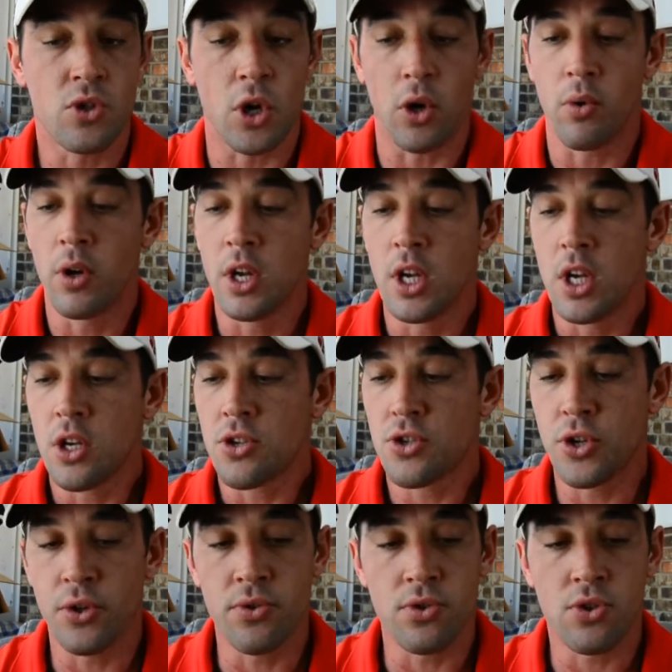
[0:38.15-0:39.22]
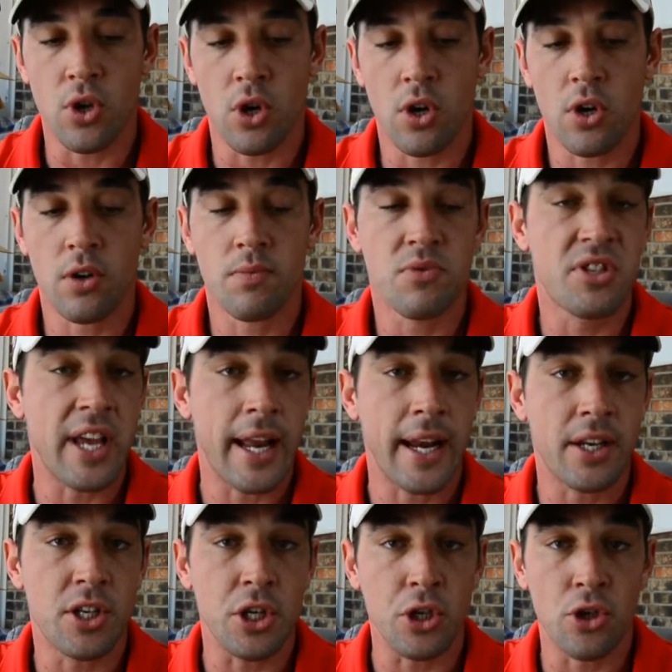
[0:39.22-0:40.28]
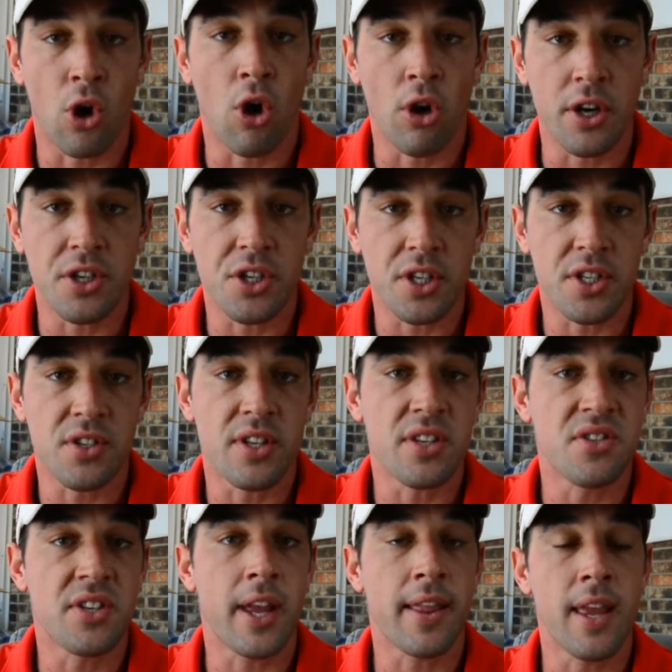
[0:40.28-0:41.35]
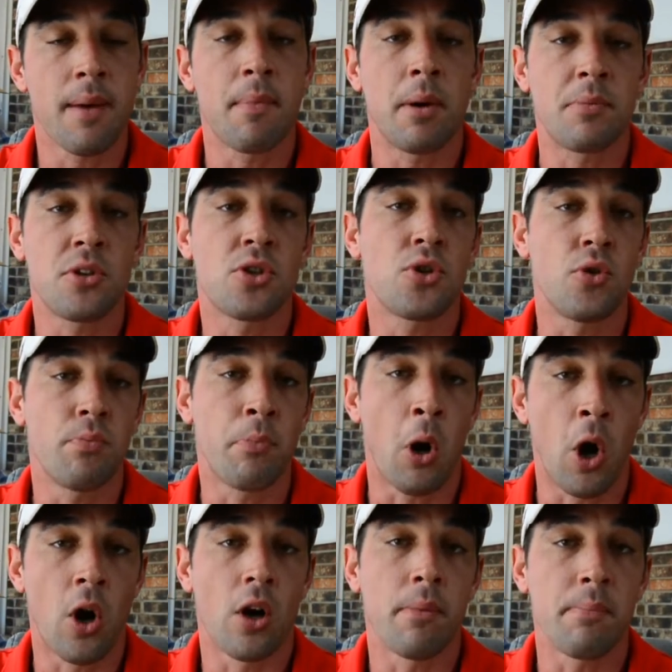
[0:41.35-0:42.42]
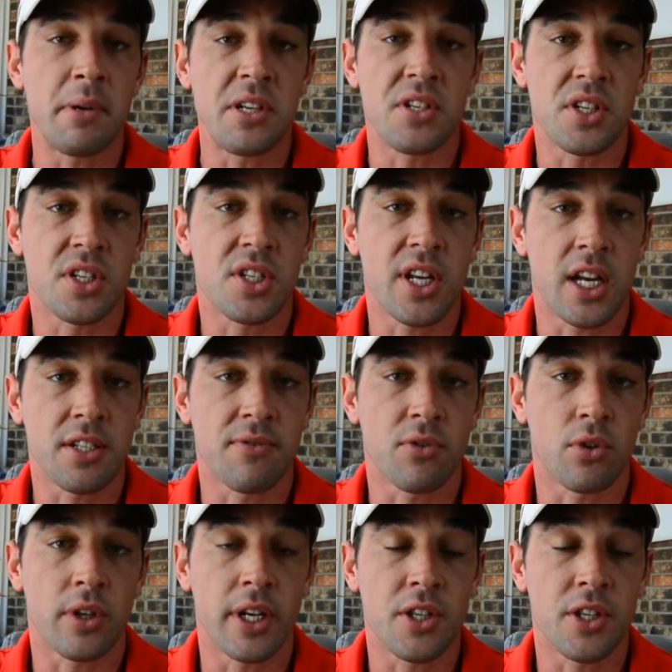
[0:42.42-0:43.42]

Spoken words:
So students are set to yardages that set them up to shoot par and be successful,